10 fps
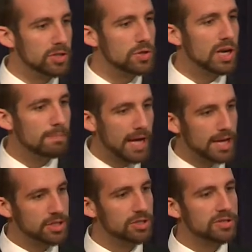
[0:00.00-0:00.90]
so you can
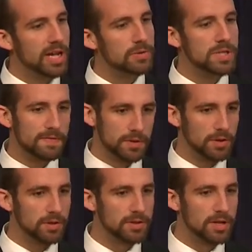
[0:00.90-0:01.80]
imagine just how
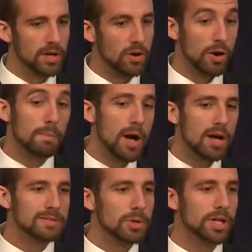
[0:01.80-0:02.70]
difficult or
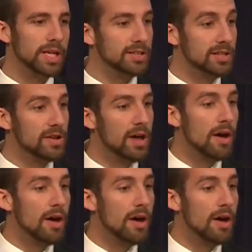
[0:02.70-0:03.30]
impossible it is